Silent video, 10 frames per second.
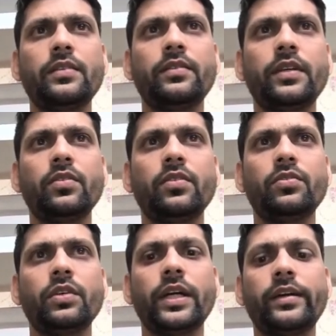we are going to
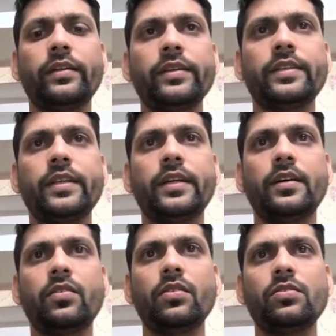get this data
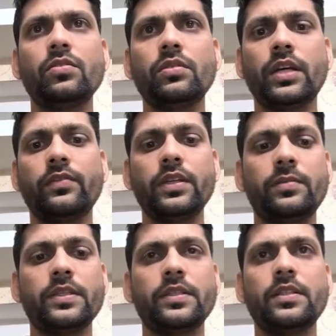also, average
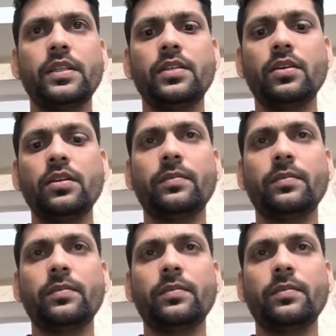passenger, T dot